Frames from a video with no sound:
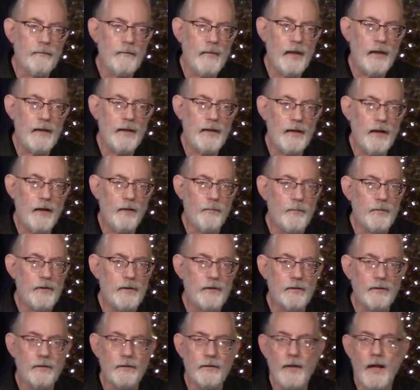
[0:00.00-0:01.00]
and it helped me
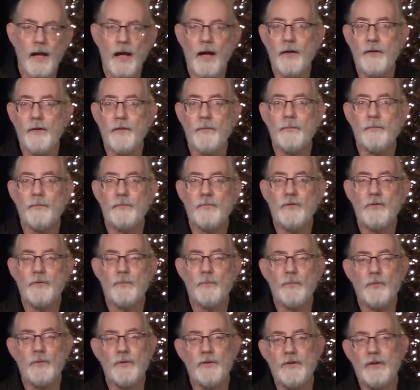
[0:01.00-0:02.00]
learn how to, to
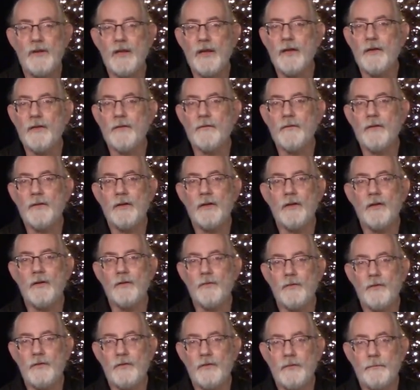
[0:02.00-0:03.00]
put together
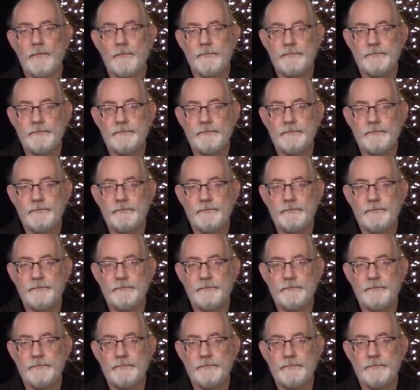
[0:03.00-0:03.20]
videos.